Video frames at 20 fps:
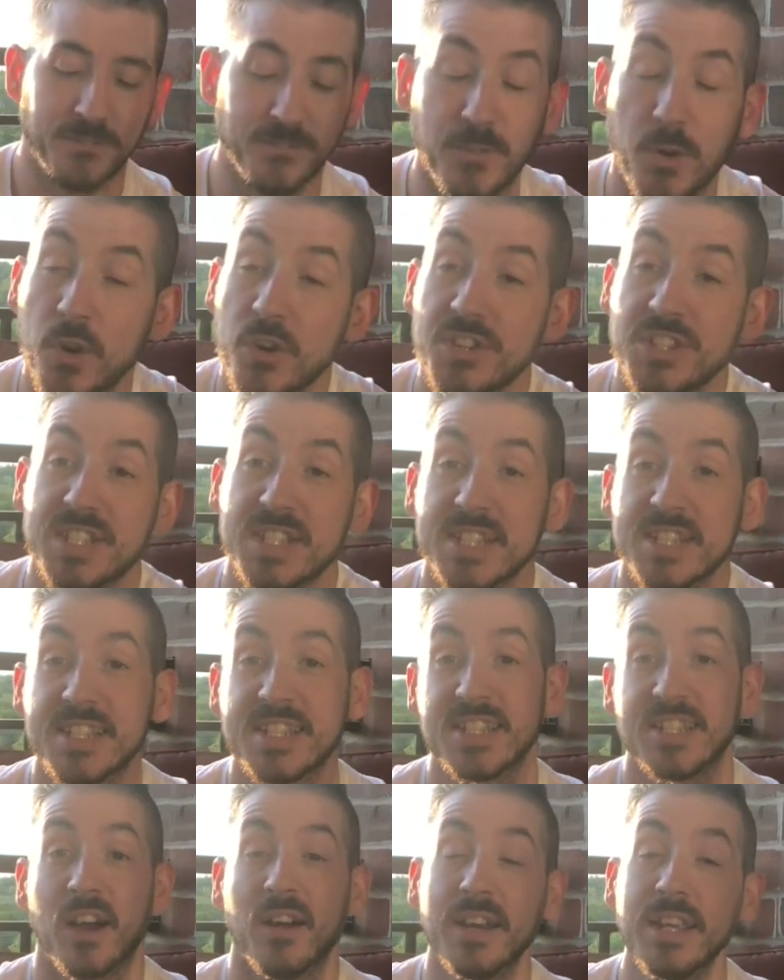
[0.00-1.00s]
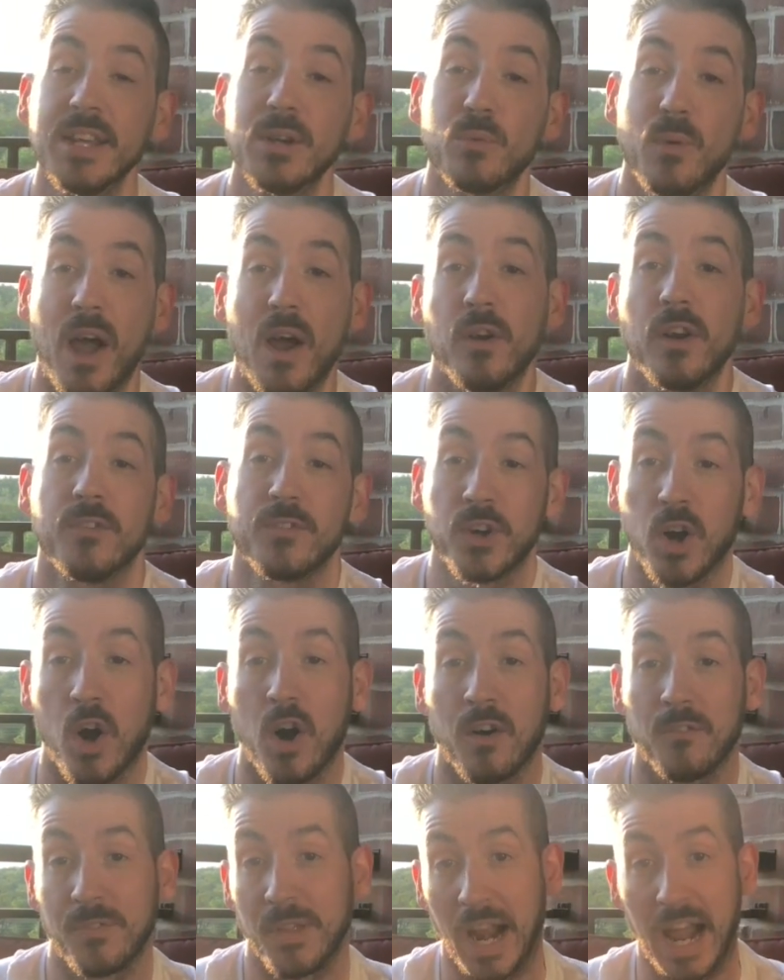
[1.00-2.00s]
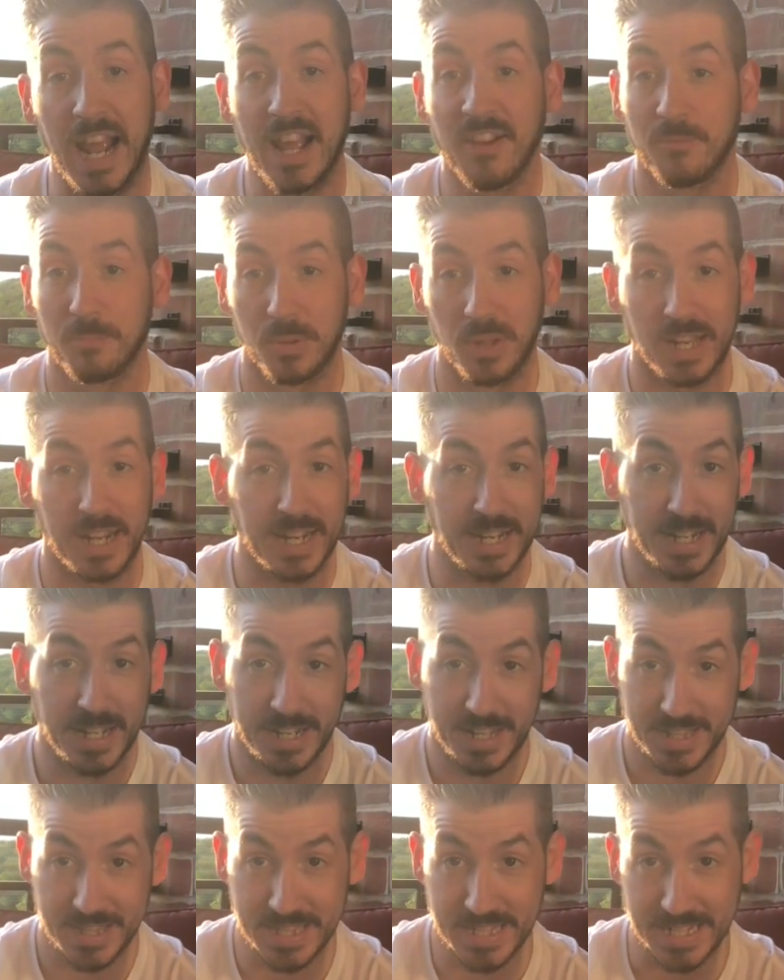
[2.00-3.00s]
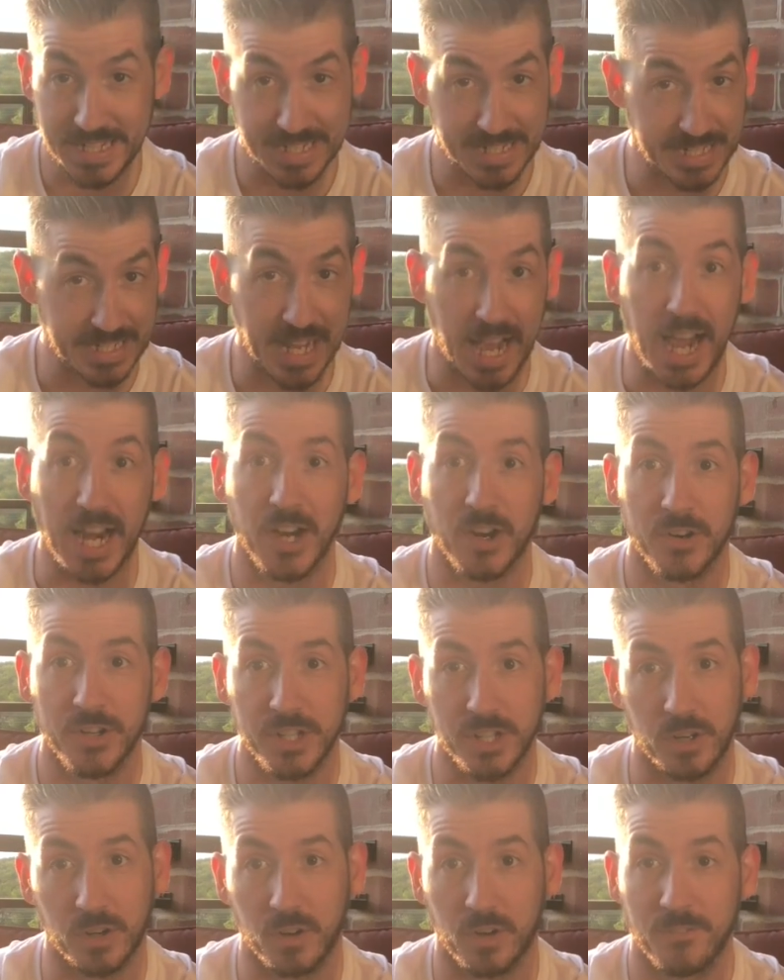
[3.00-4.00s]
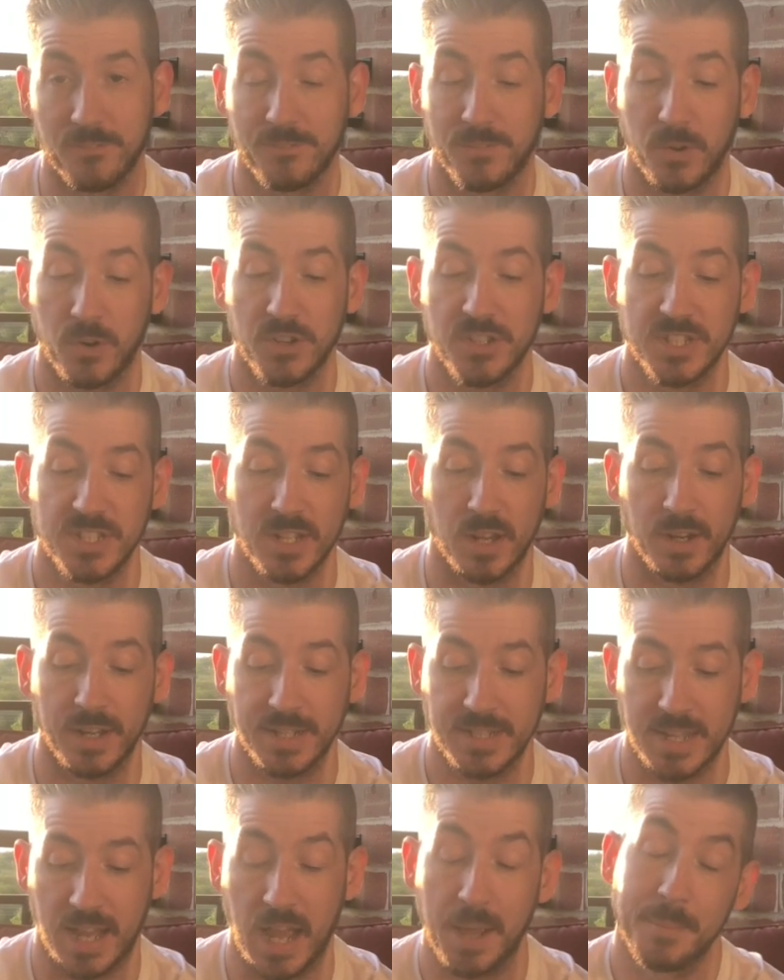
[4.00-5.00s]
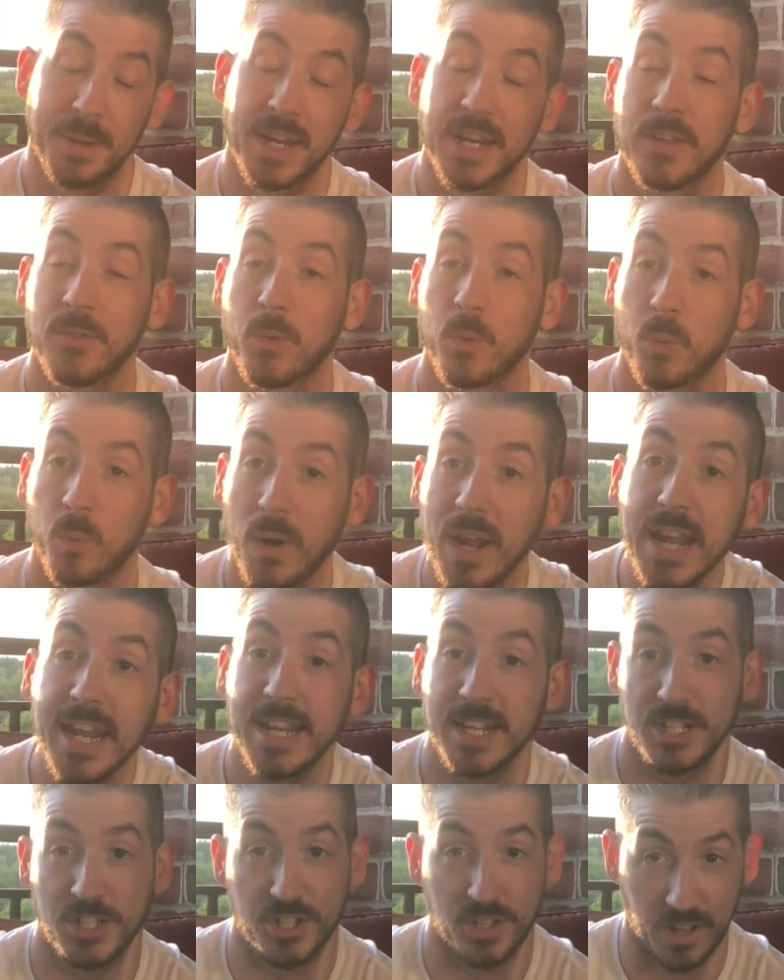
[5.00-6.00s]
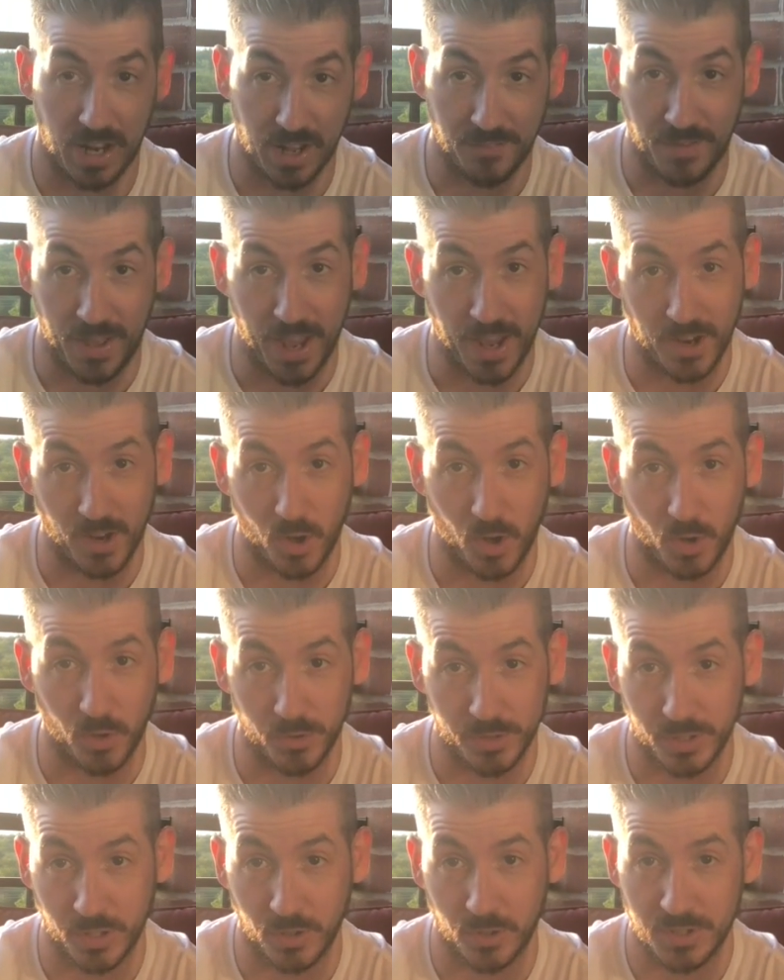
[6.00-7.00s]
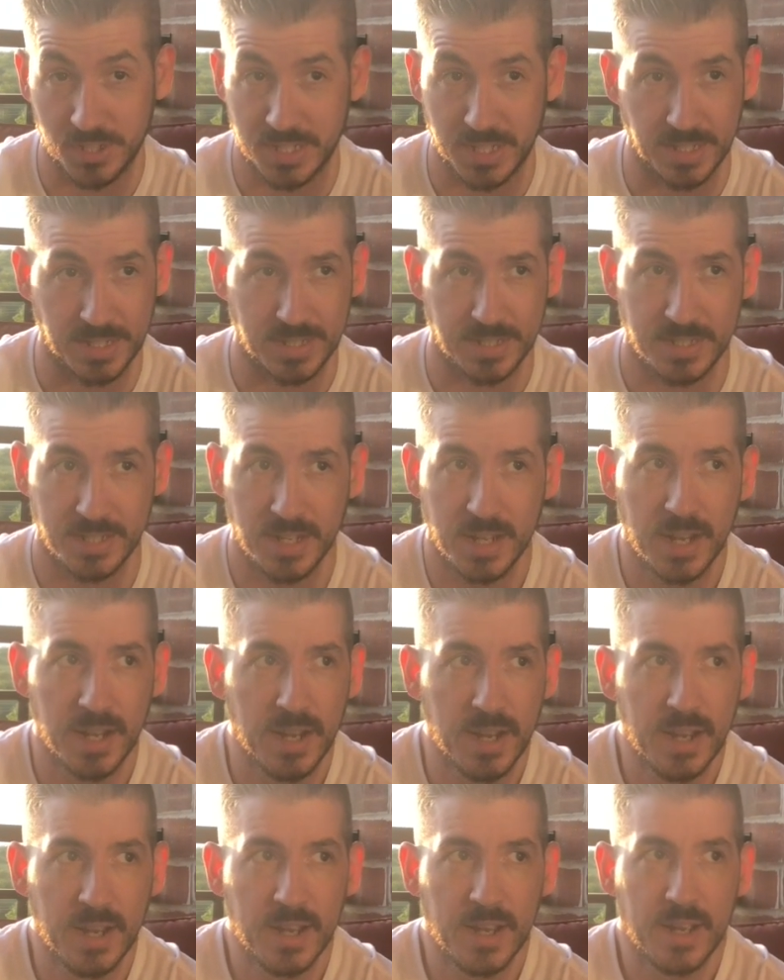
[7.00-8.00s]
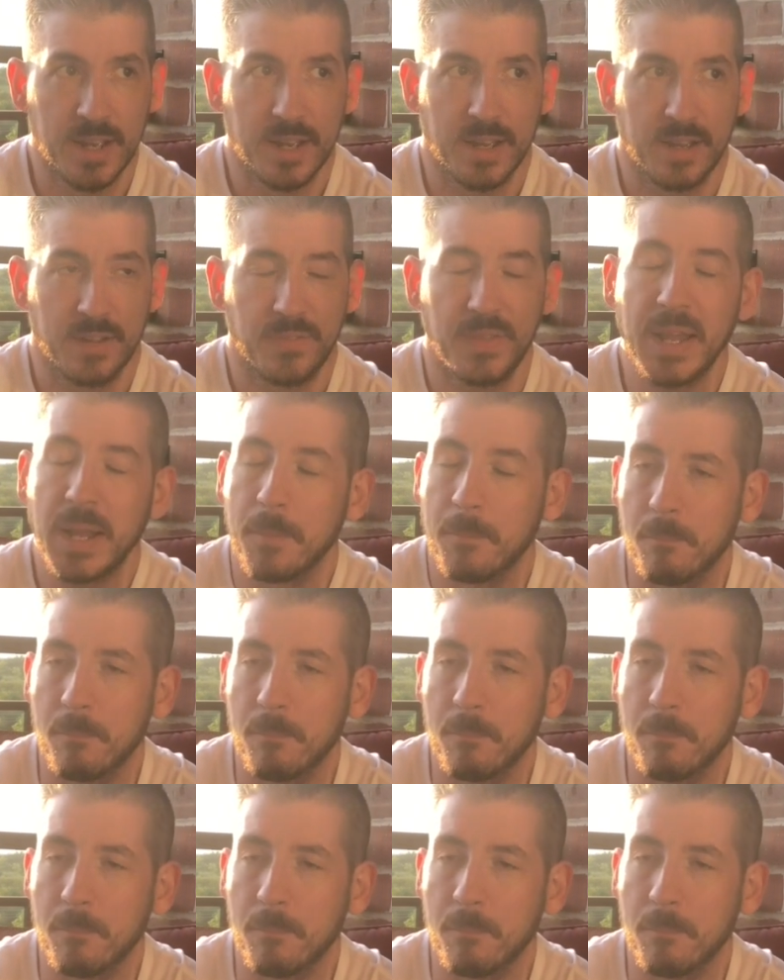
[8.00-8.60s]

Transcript: first sunny round of golf that I have played the entire year. First sunny time hitting the range I've had all year since I think